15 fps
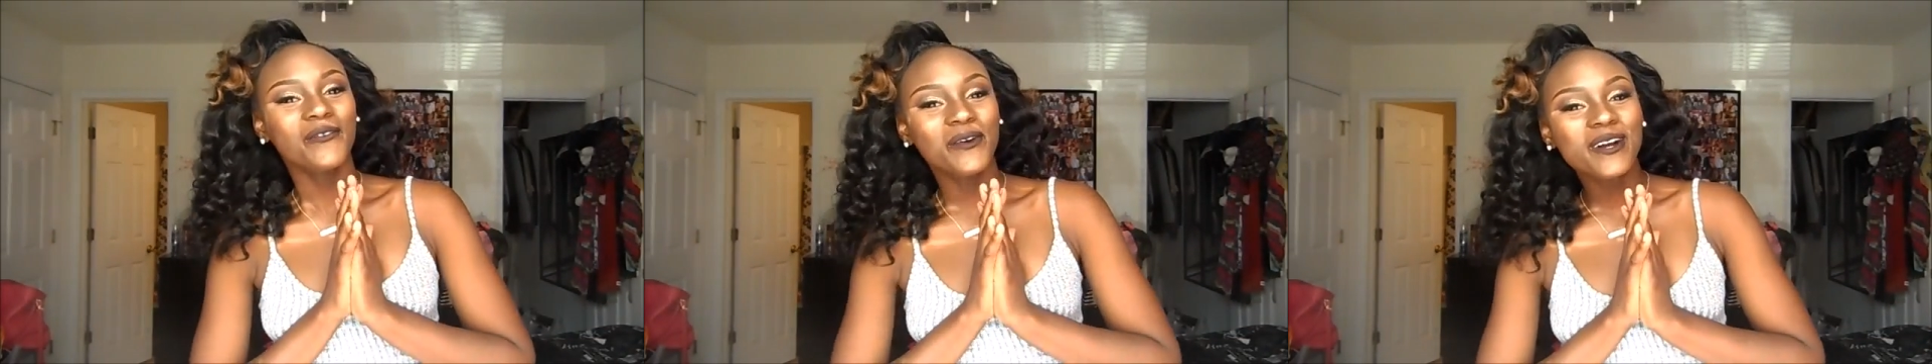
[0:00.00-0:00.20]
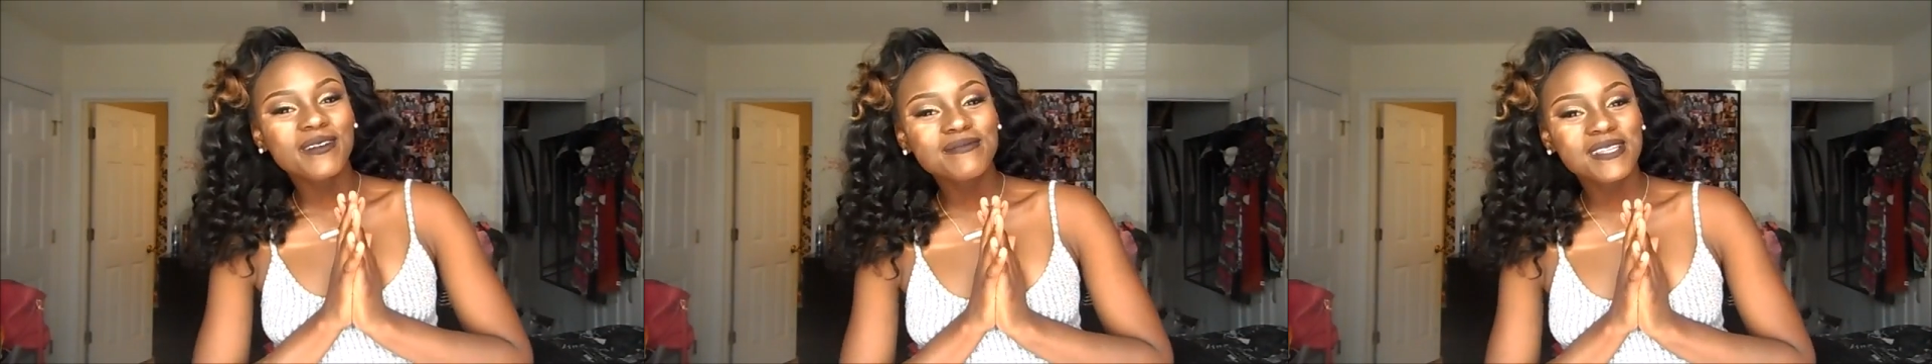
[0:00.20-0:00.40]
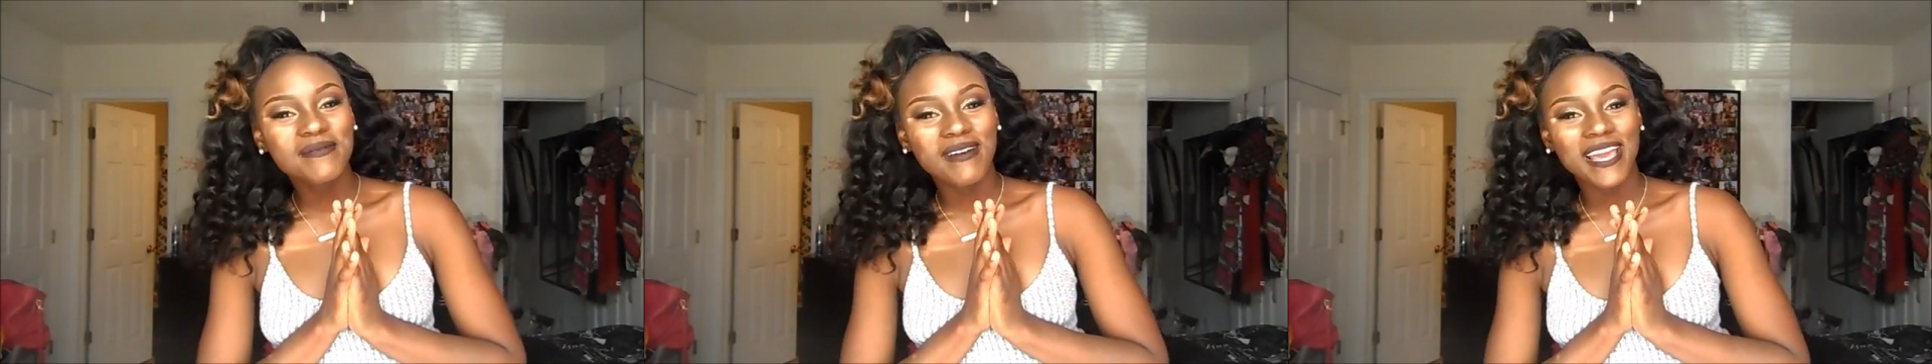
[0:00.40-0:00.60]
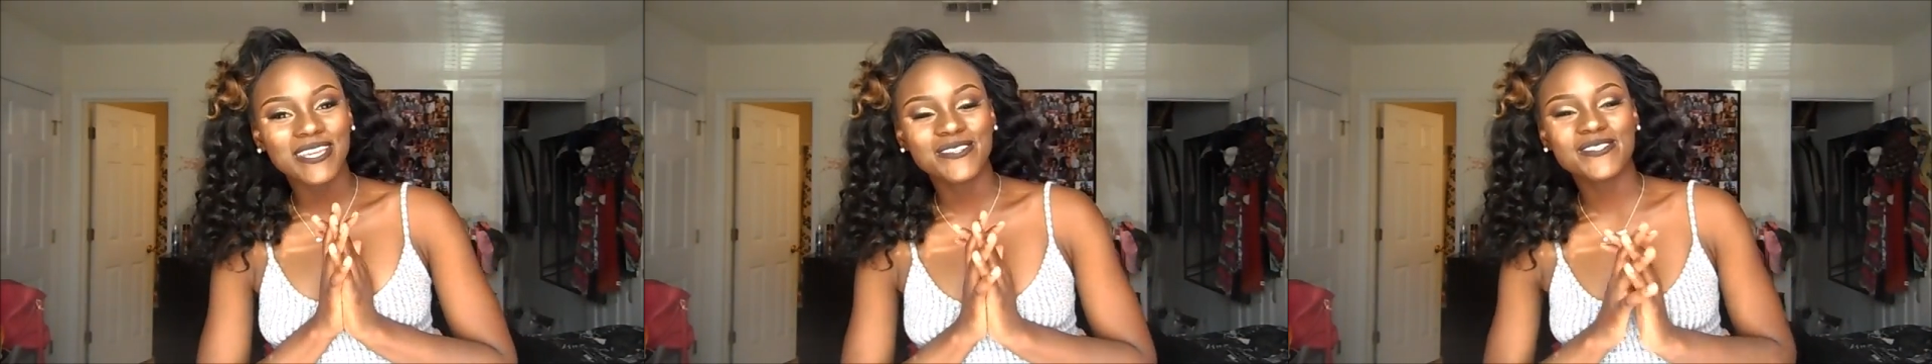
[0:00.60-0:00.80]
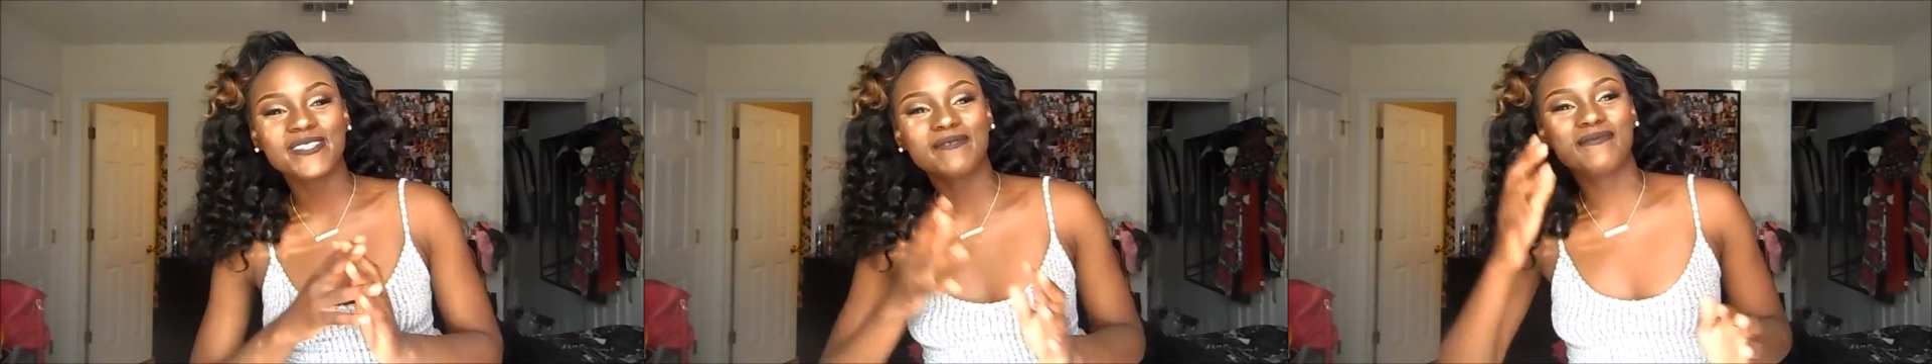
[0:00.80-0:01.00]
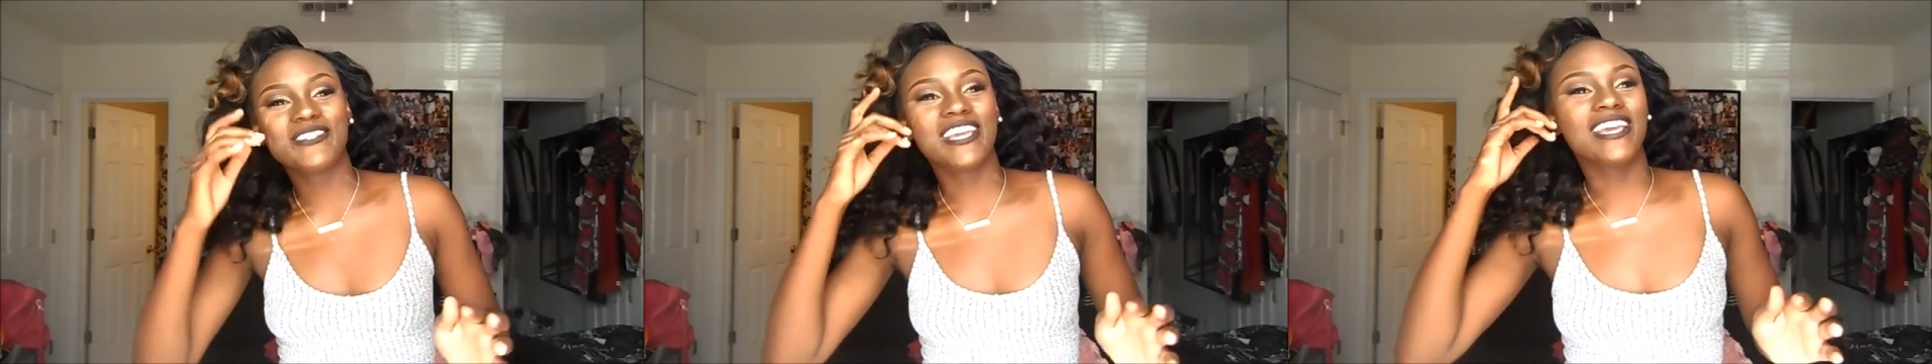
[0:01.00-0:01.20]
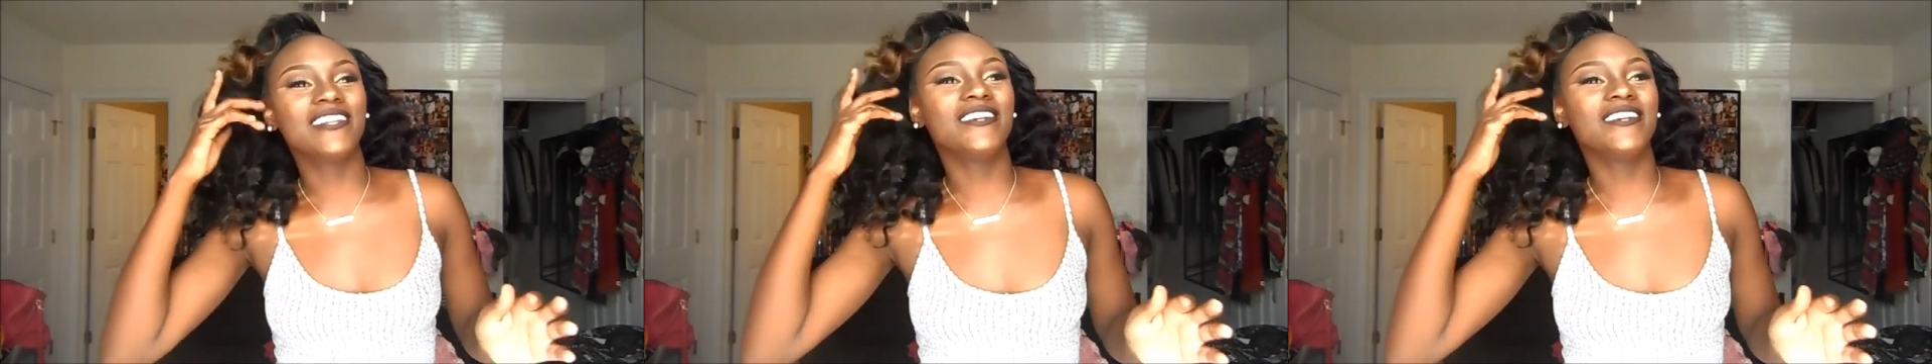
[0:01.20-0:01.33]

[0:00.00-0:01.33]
Welcome to my YouTube